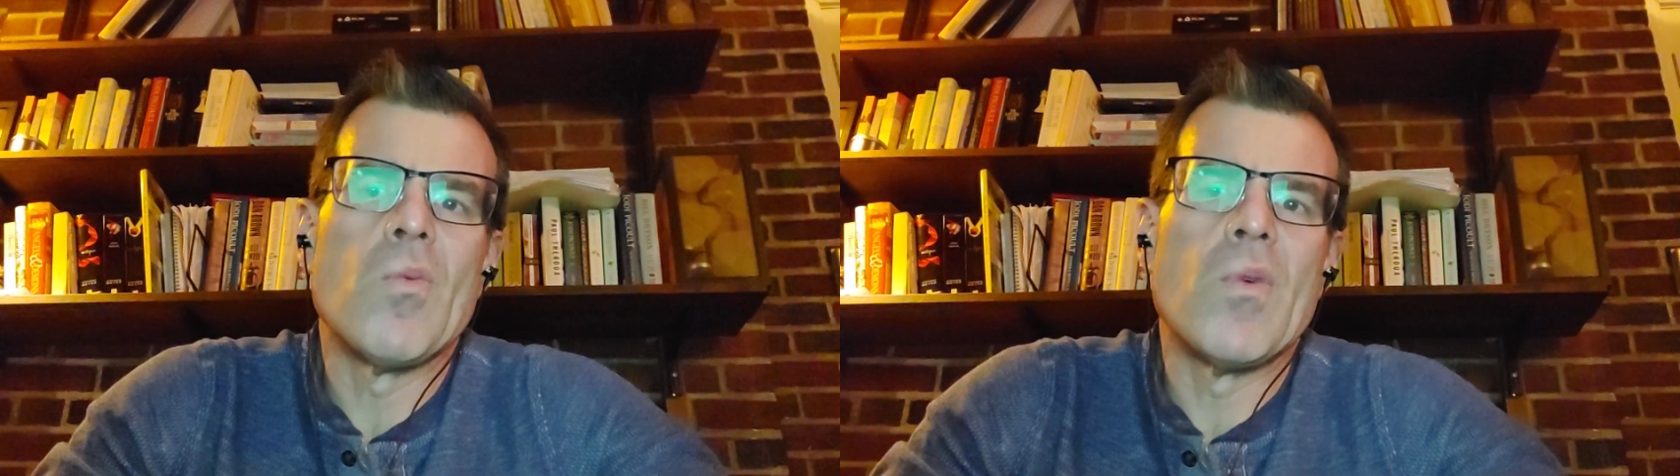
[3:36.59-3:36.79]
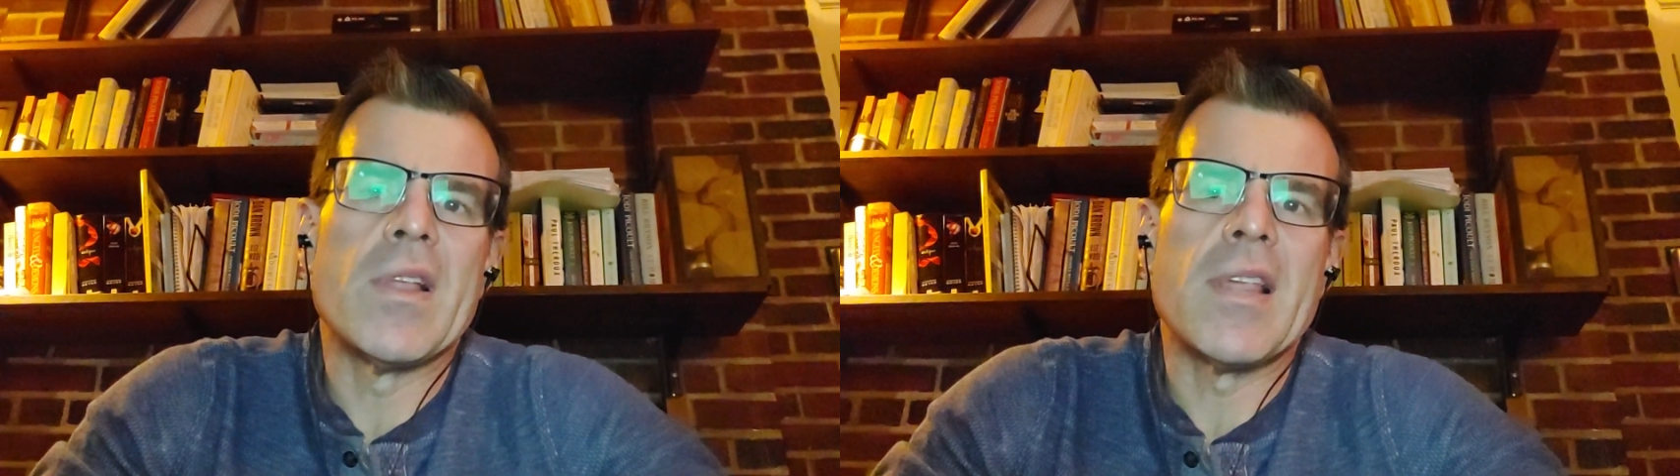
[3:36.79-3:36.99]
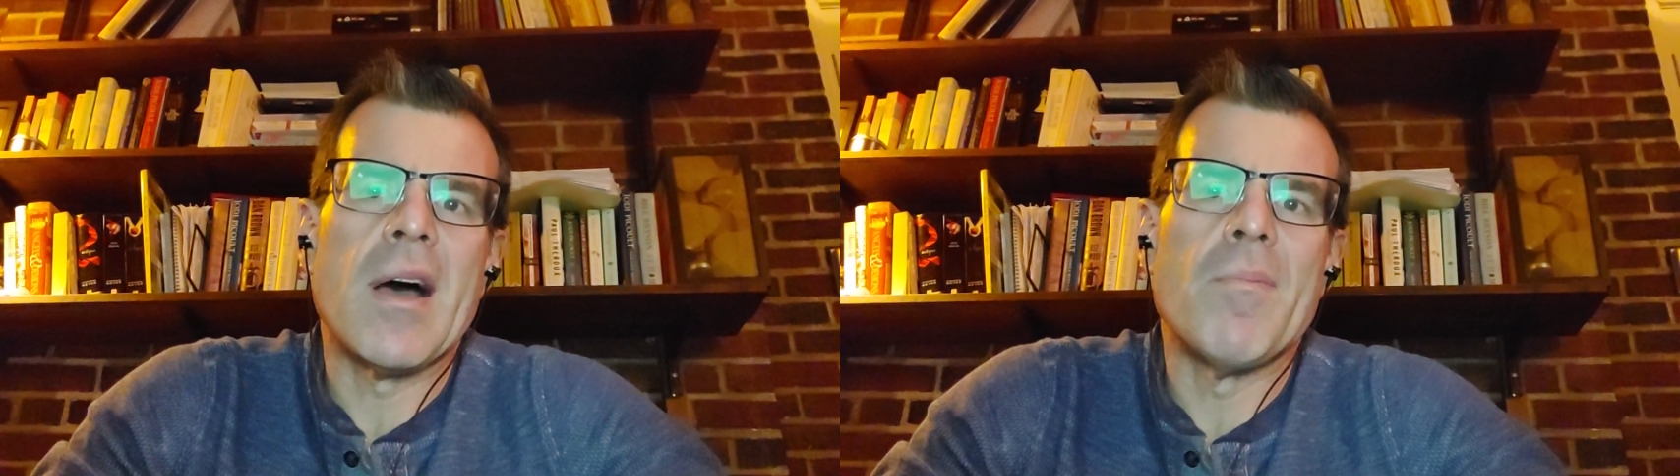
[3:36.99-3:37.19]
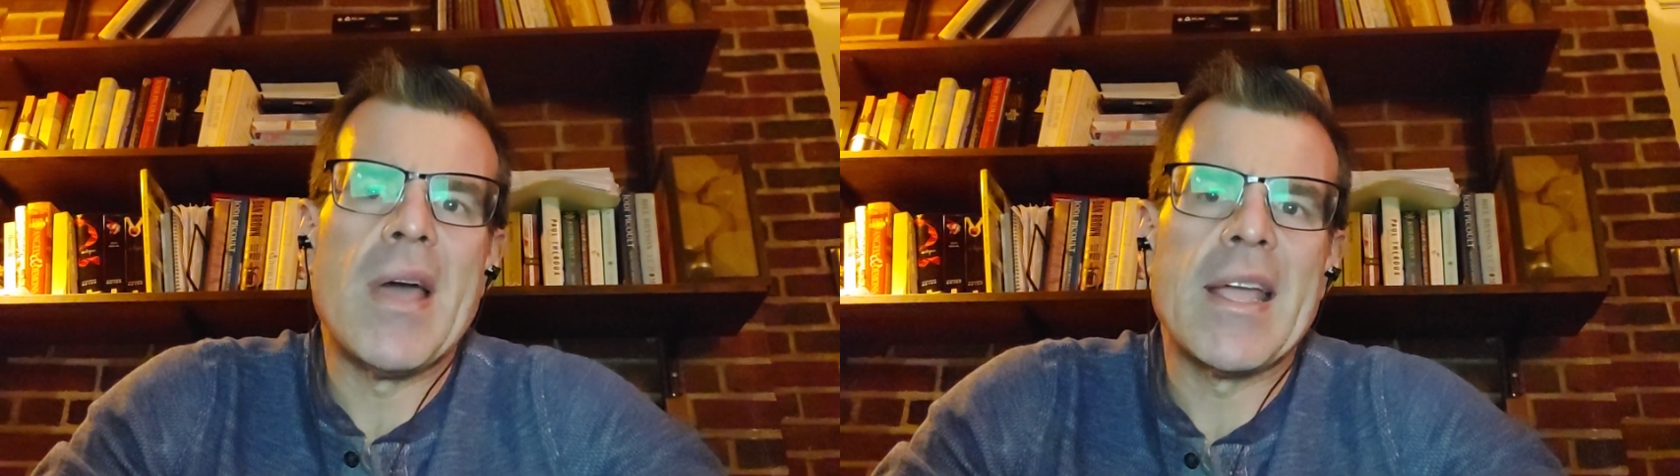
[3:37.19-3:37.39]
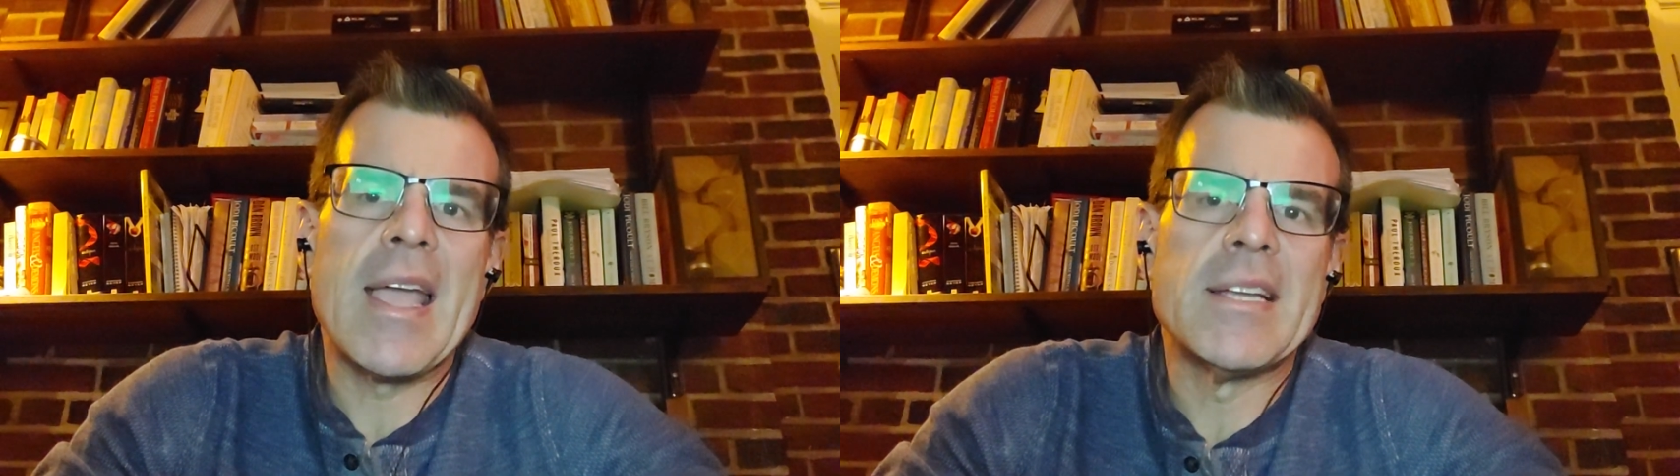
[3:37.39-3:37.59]
with
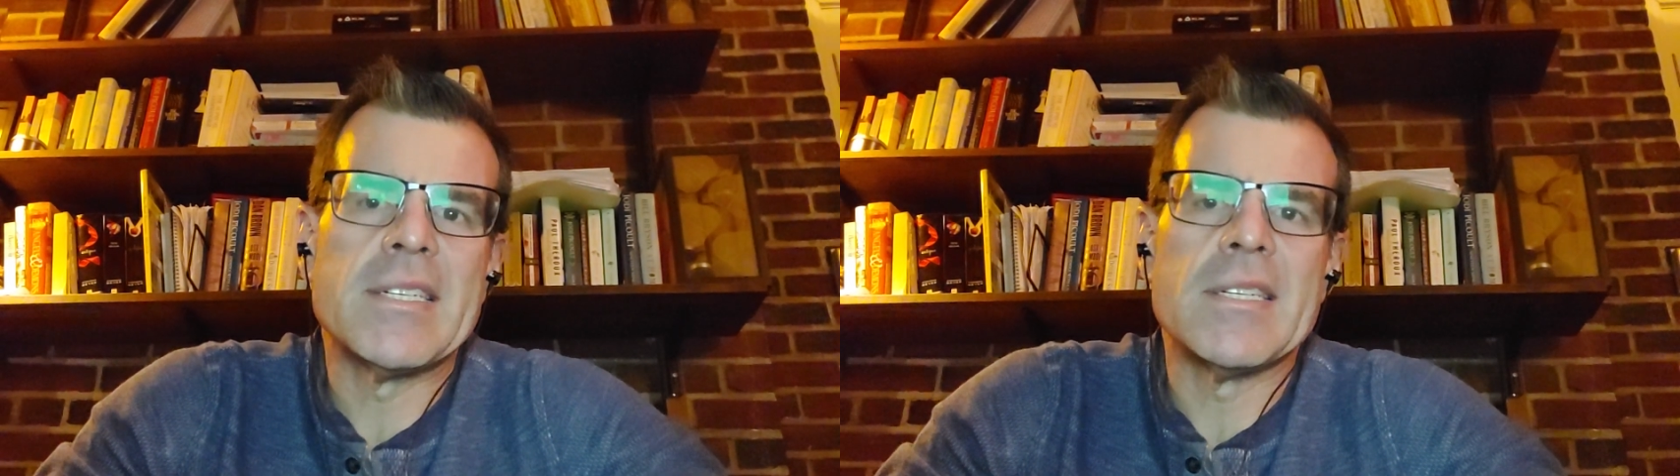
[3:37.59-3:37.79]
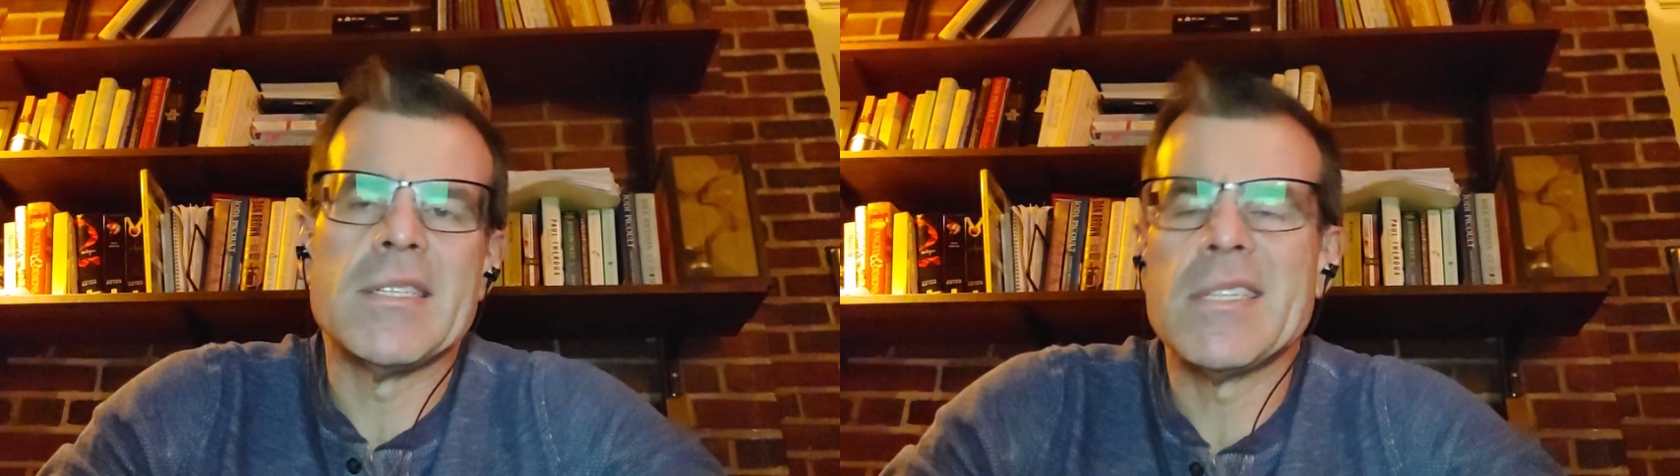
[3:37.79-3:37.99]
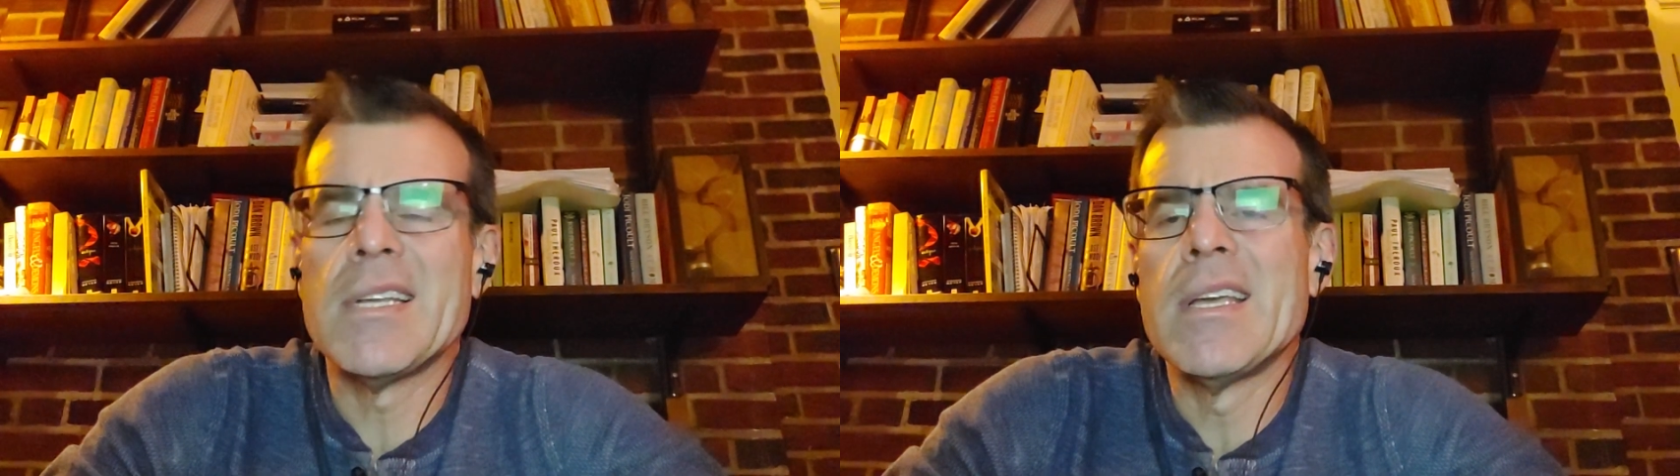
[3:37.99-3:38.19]
medications,